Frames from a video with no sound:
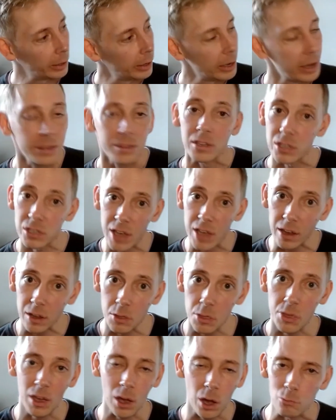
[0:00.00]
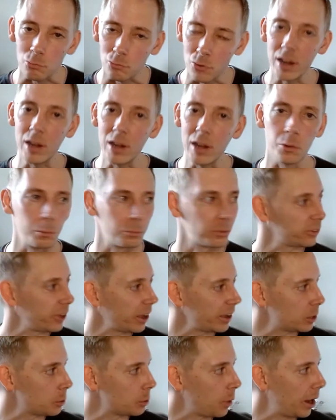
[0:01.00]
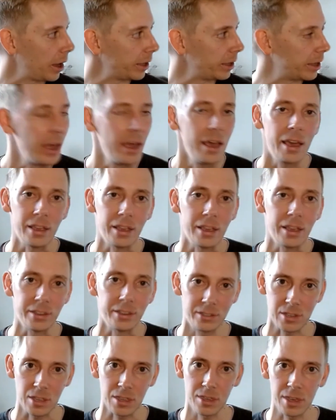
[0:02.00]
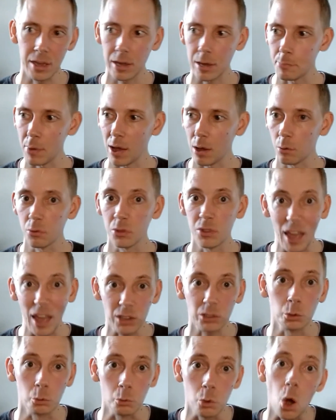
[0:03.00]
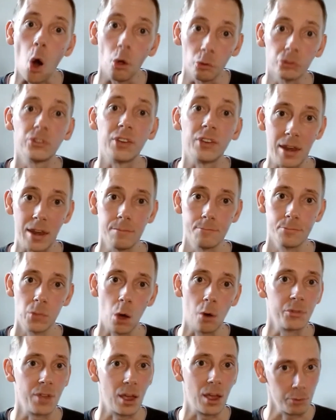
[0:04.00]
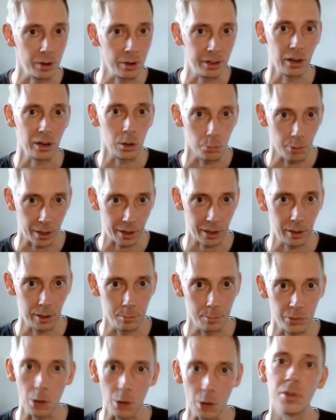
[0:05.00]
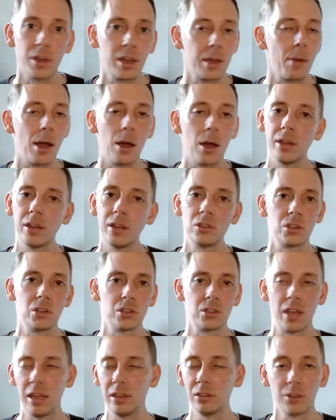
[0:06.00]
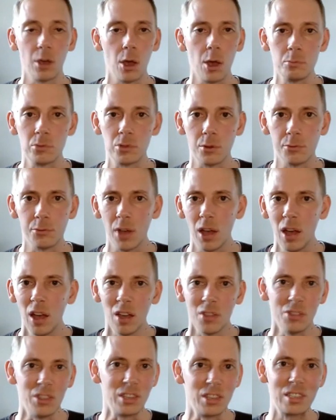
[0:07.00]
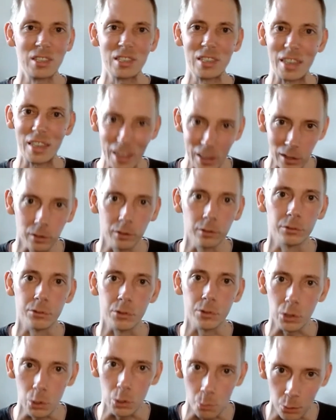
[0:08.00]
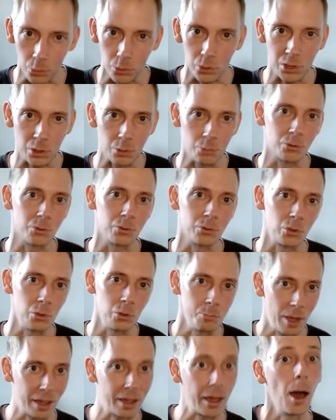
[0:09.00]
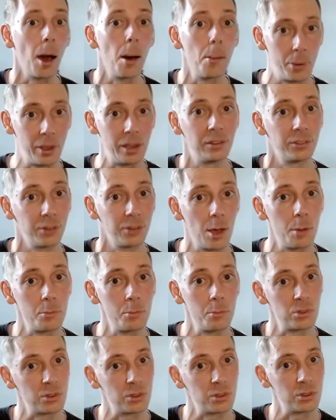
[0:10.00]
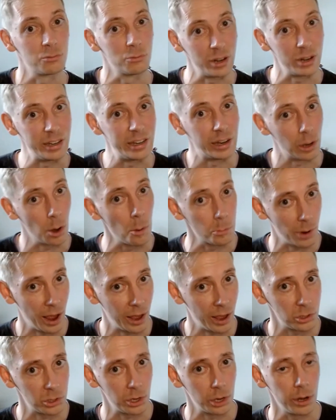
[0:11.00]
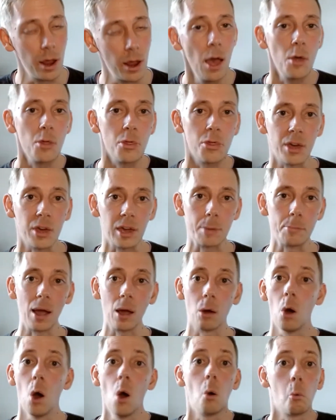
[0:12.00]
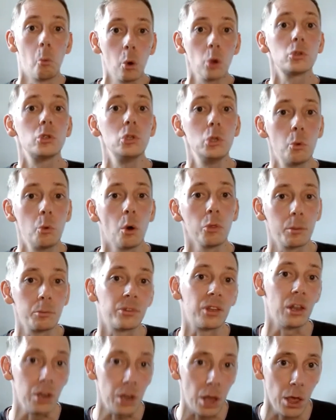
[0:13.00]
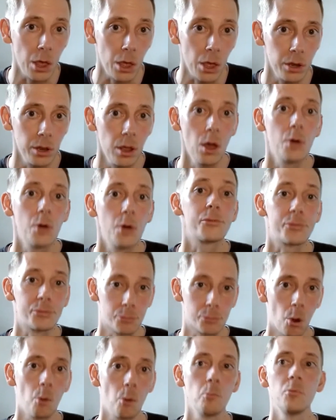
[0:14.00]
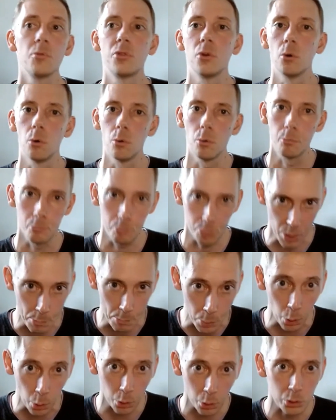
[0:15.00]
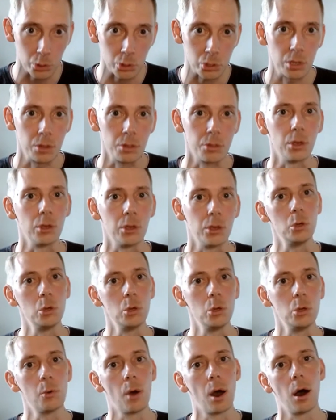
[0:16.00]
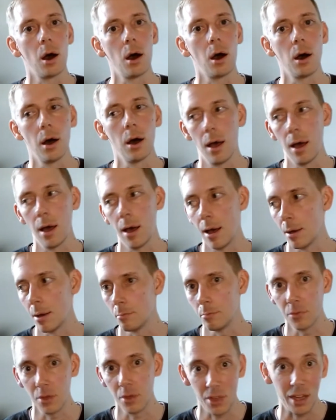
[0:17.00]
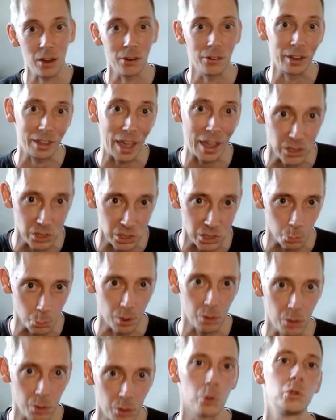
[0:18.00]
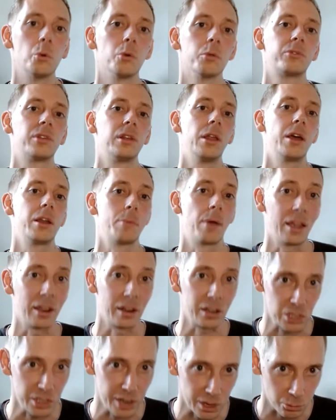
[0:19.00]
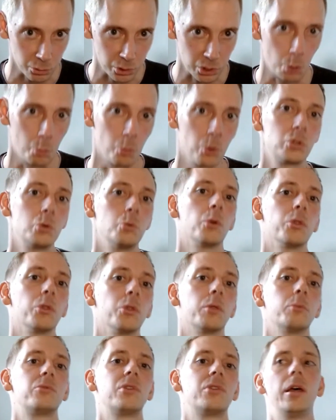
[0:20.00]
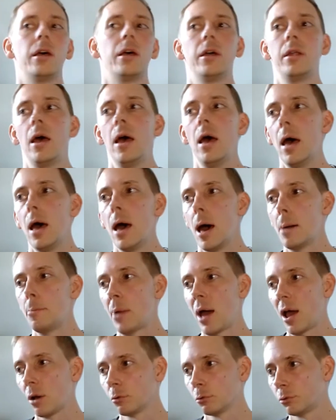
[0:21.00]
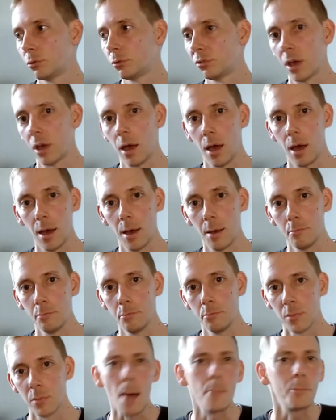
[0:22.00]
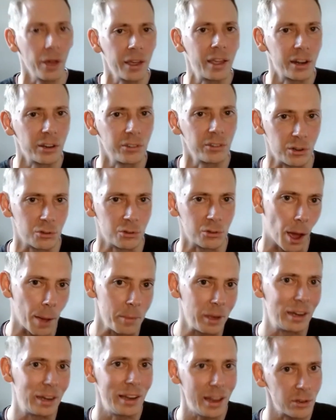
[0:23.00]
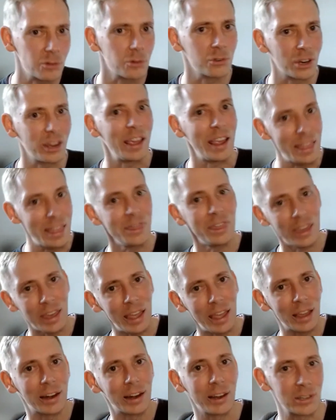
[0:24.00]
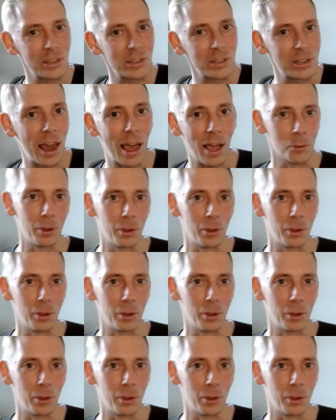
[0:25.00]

The second thing I'd really want them to take away is to think about the actual content of their reading curriculum. Don't think about it just in terms of the skills that you want children to pick up in terms of reading comprehension. Think about, what do you want them to learn from the books that you are that they are engaging with? What do you want them to learn about English literature? What do you want them to learn about, and by English literature, I mean literature in the English language.